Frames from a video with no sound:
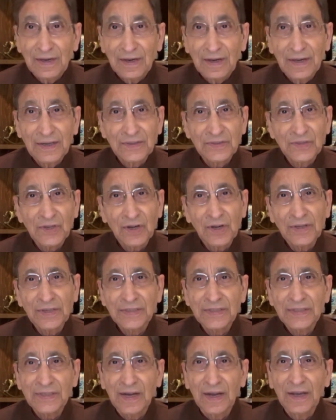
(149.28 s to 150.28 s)
I saw a
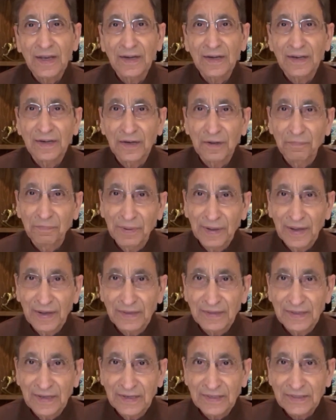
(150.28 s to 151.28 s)
sign in a
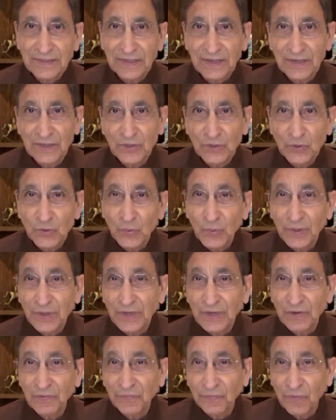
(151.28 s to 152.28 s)
bank that said
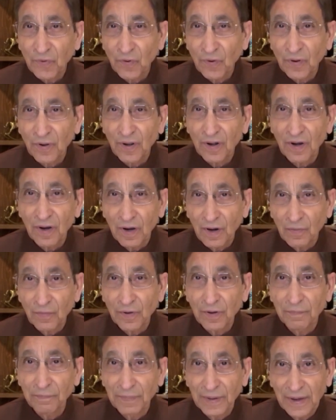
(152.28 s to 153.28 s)
24
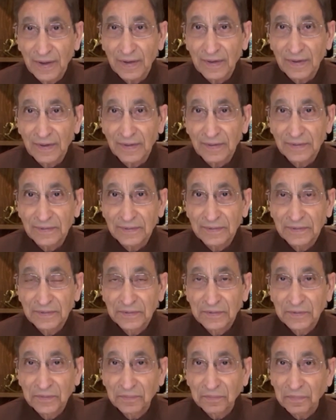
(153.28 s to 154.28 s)
hour banking,
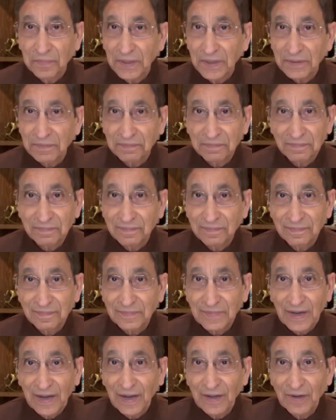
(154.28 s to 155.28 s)
but
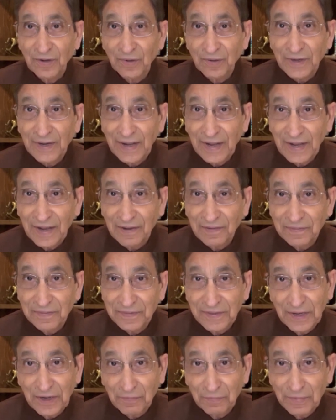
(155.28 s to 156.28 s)
I don't have
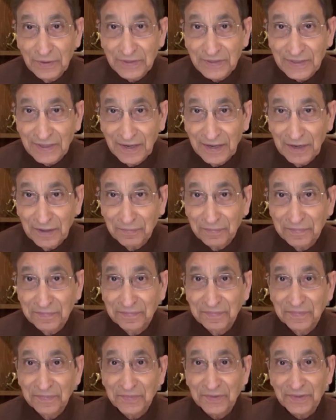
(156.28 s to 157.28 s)
that much time,
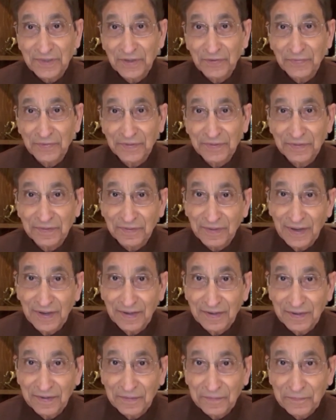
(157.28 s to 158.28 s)
Stephen
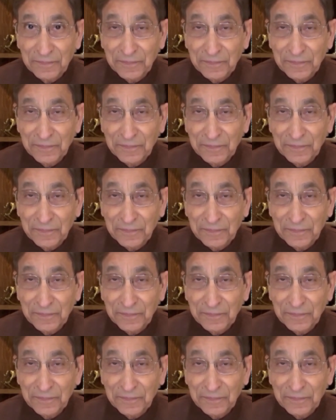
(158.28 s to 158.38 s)
Wright.